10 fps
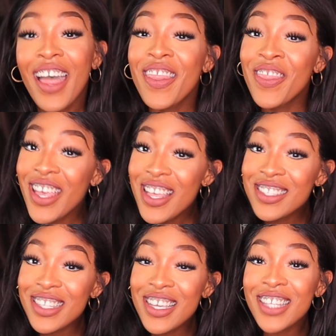
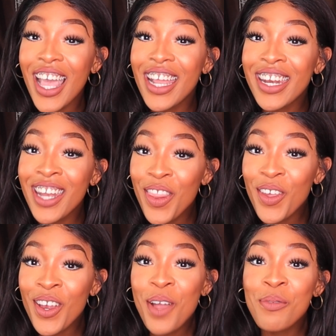This is
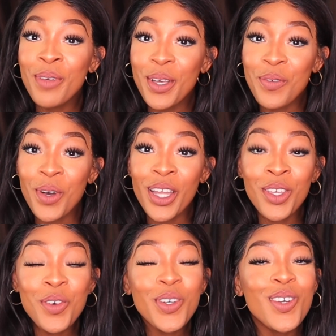another big one.
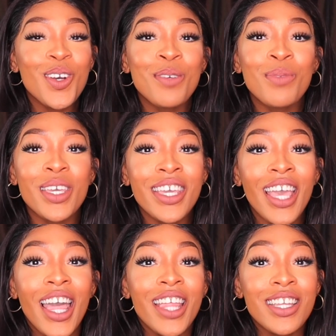
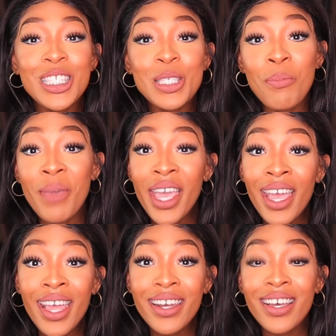This
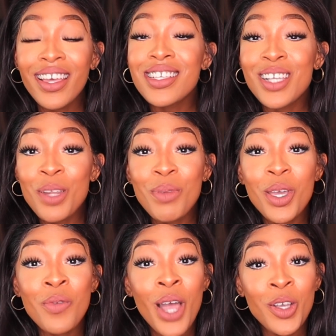man is going to
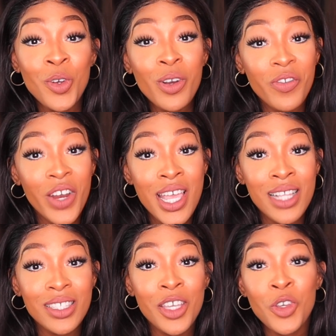be around your
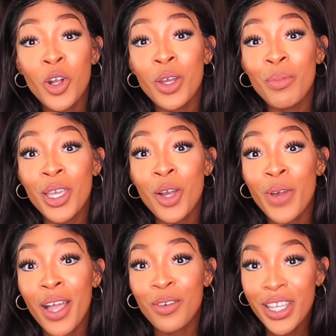friends, and you're going to be
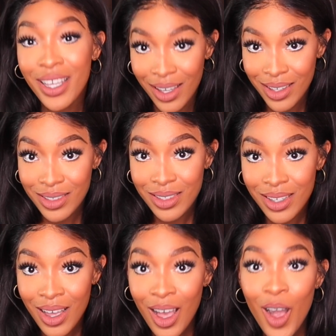around
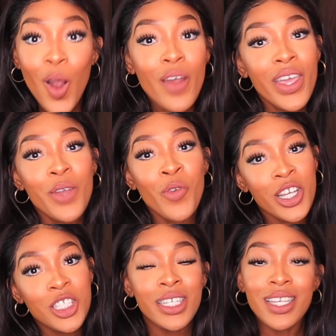his. Are they
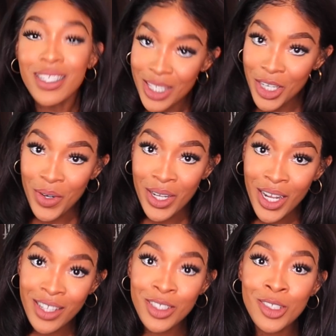racially
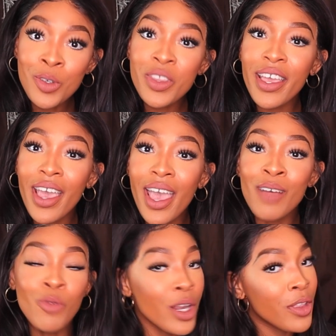considerate? Do they
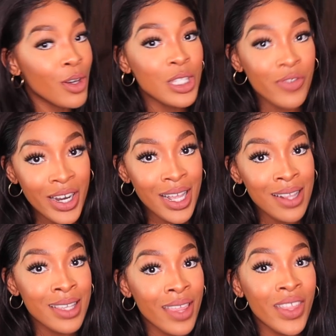have one of those
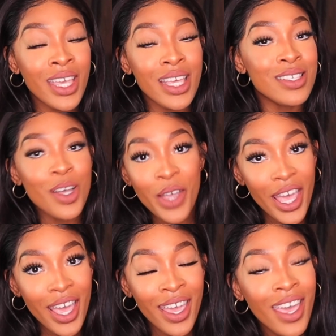friends that think it's
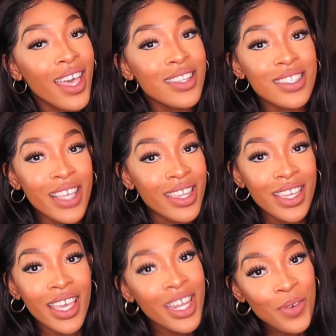okay to say
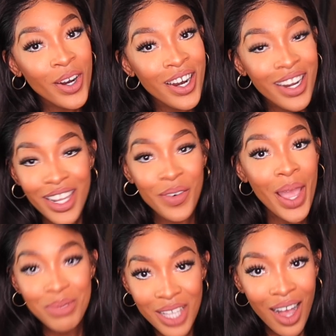the N-word in a
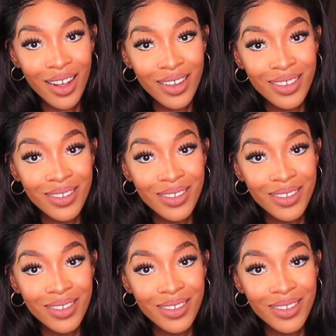rap song?